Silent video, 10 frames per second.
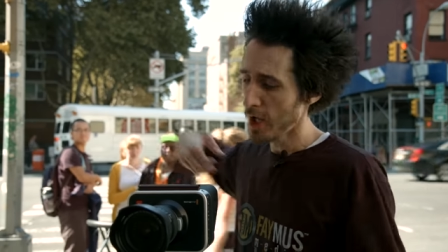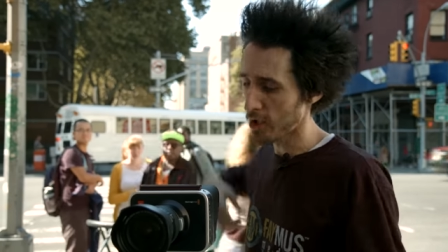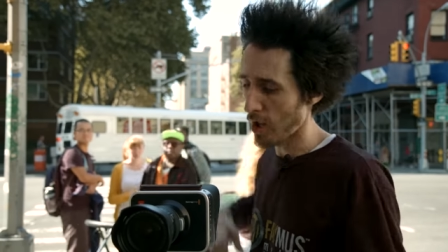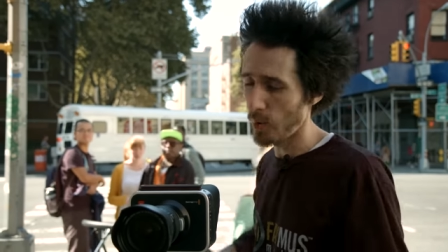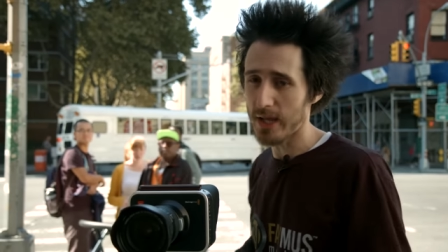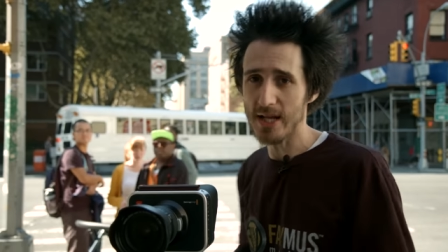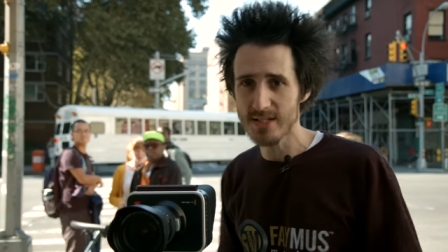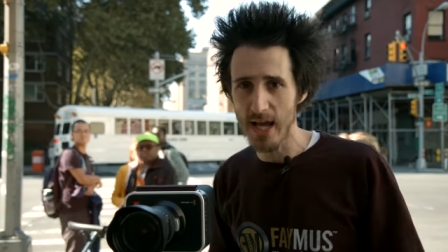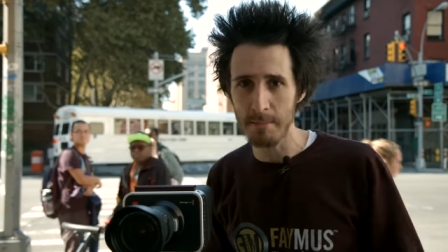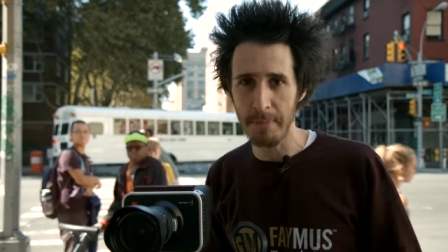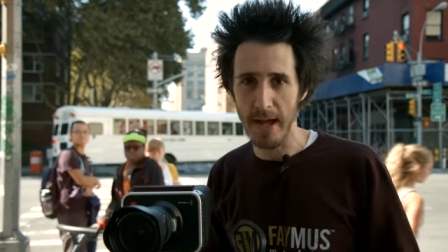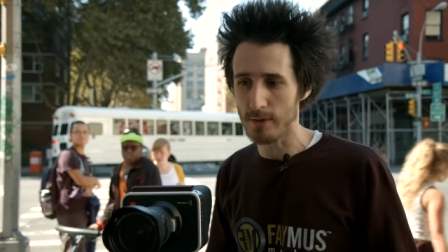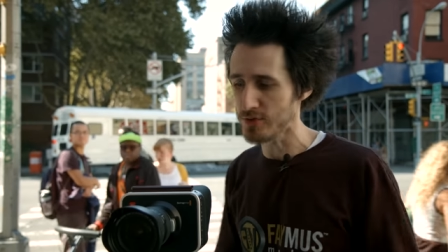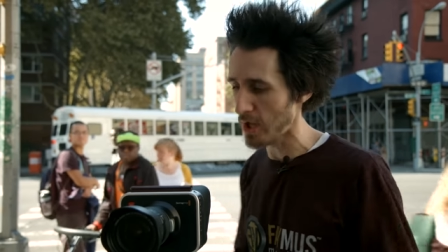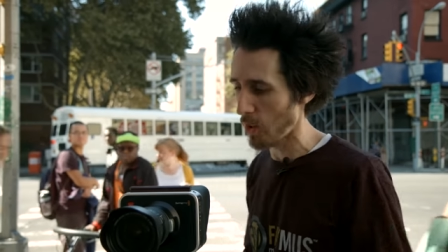you're only at 10
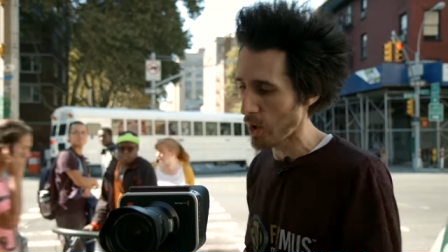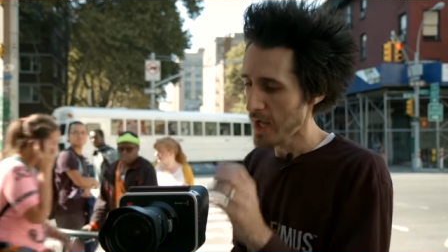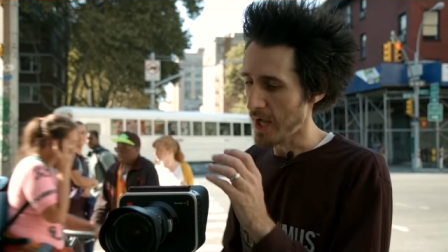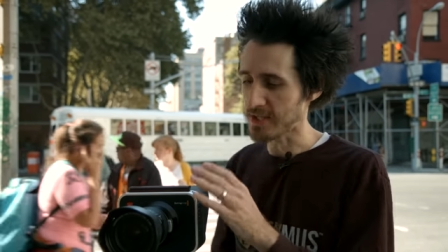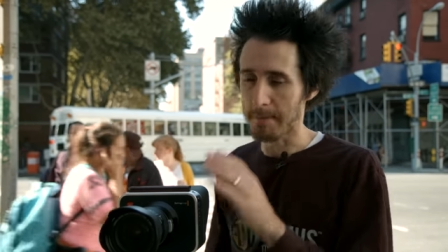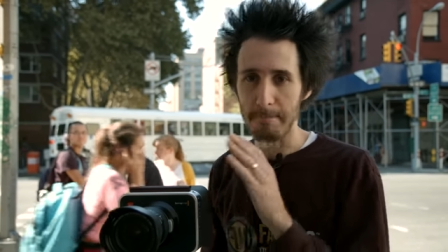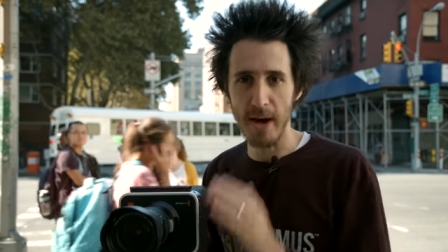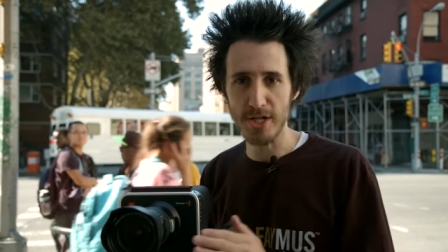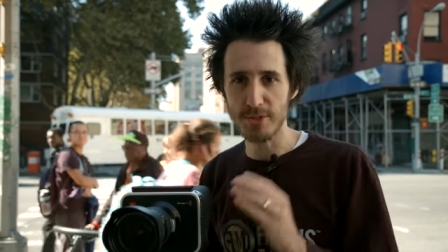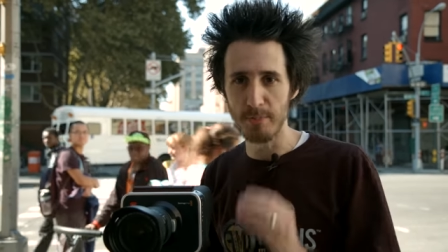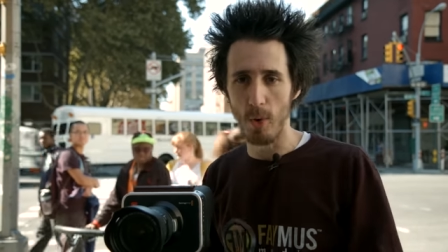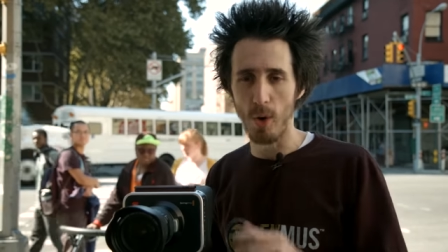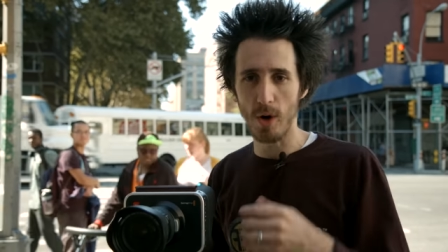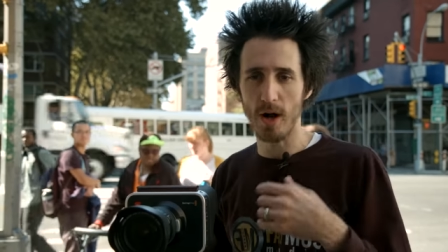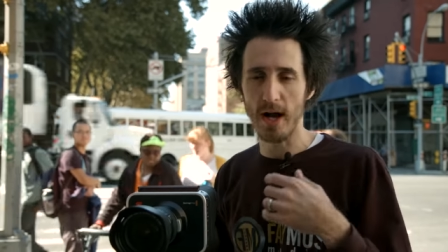pounds. So it's a much
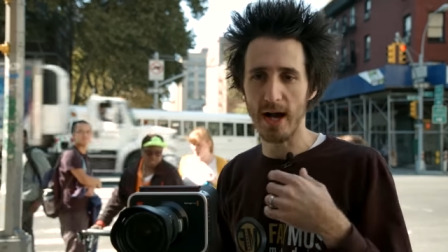more